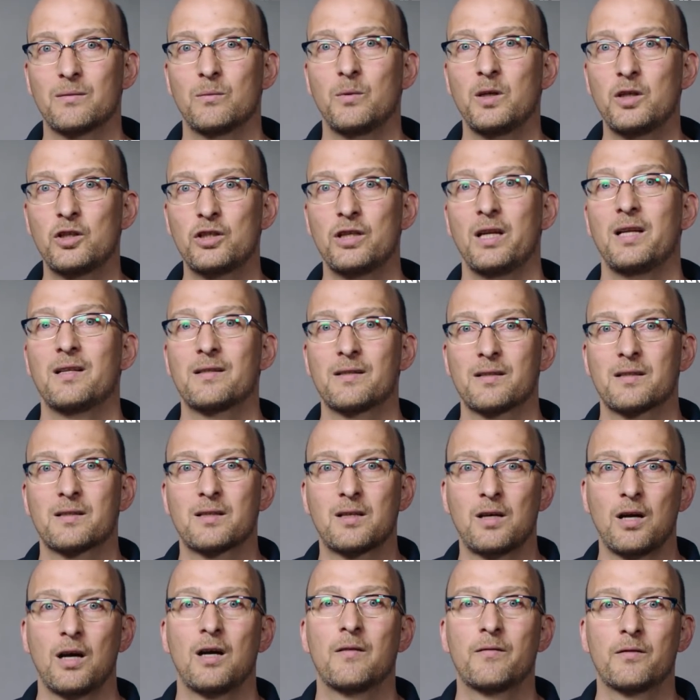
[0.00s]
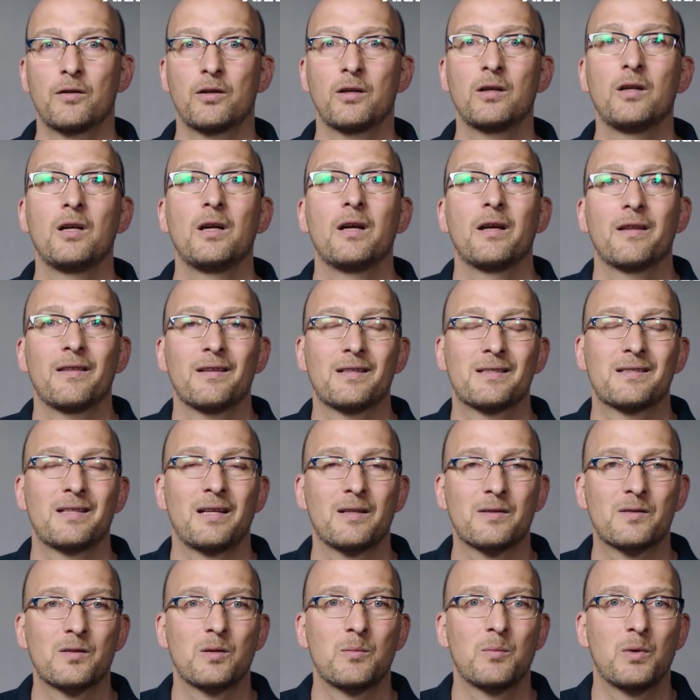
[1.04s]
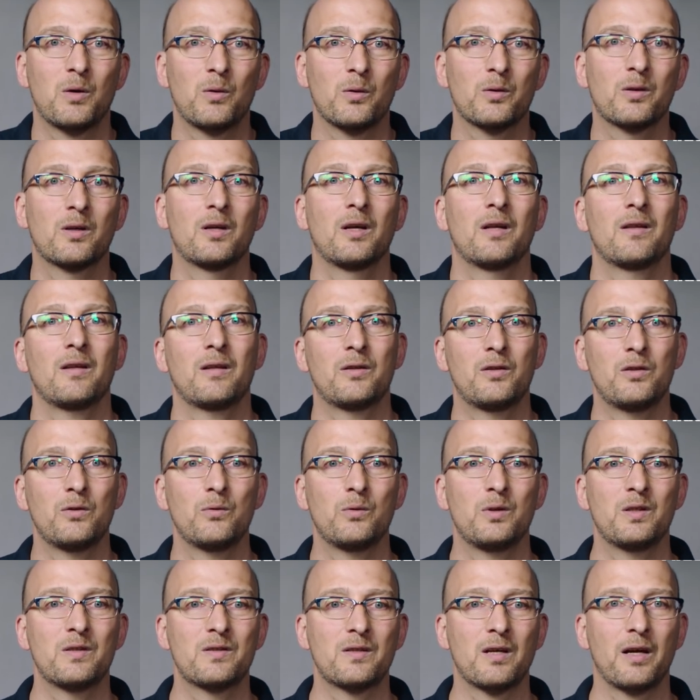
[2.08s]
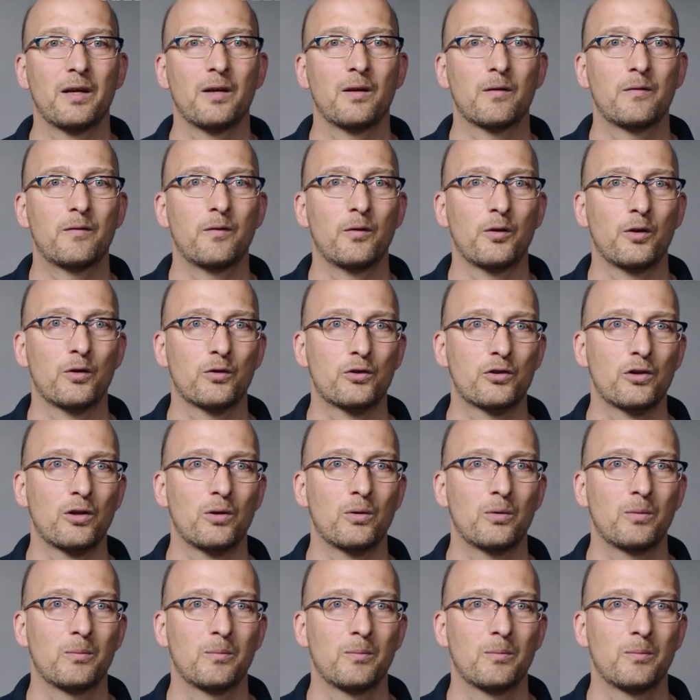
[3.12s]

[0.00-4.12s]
which lenses cover the sensor mode that you desire for your show.